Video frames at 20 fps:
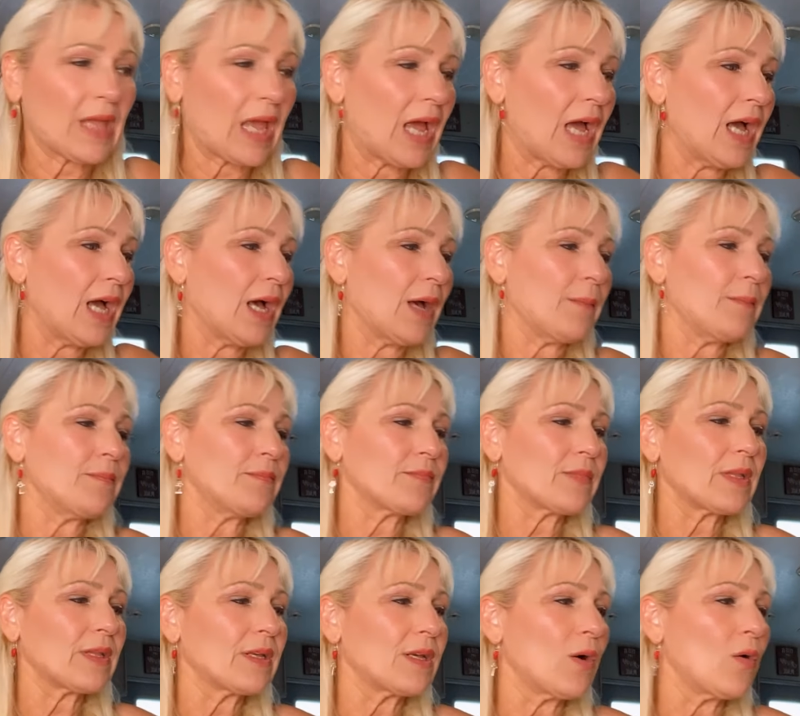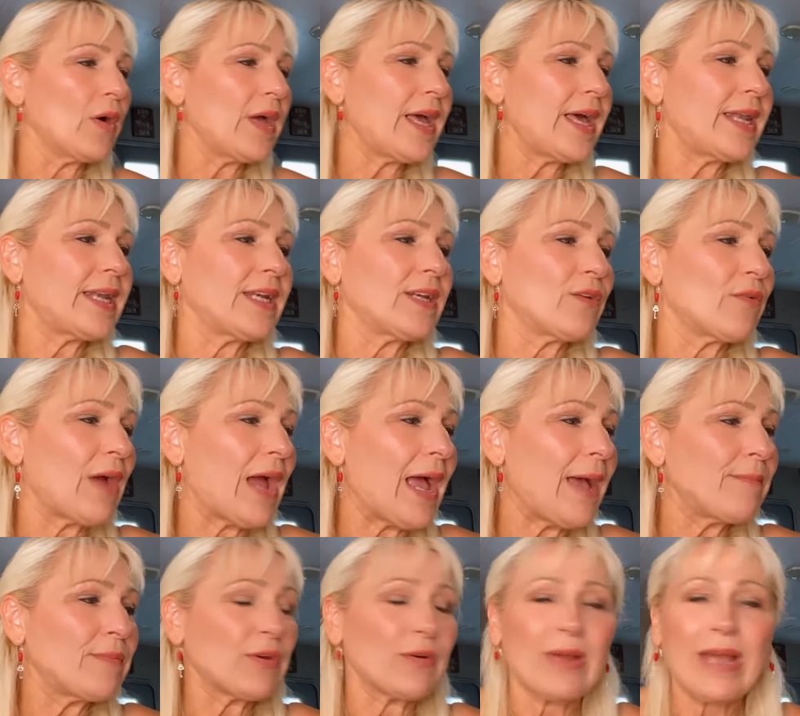Um, go ahead and
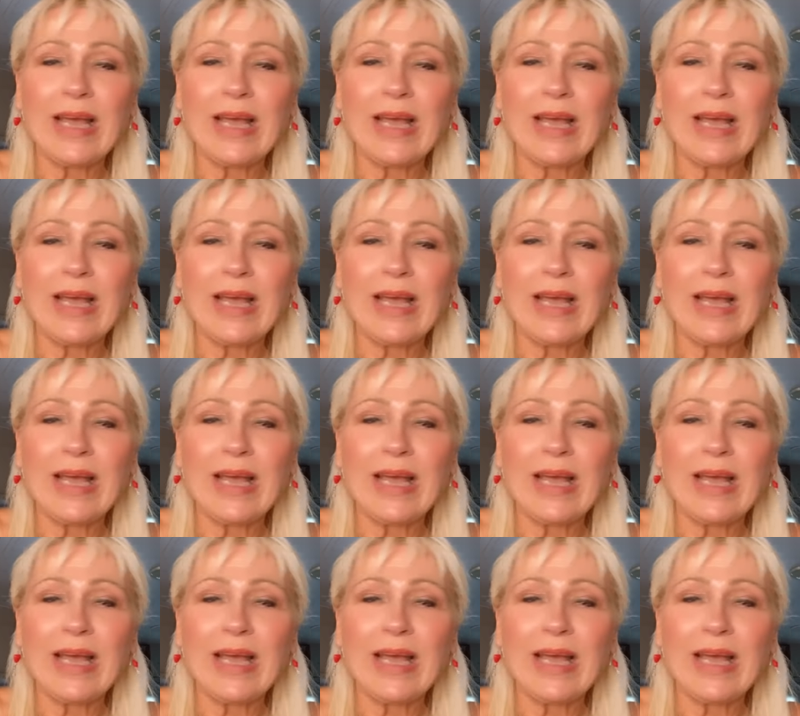grab your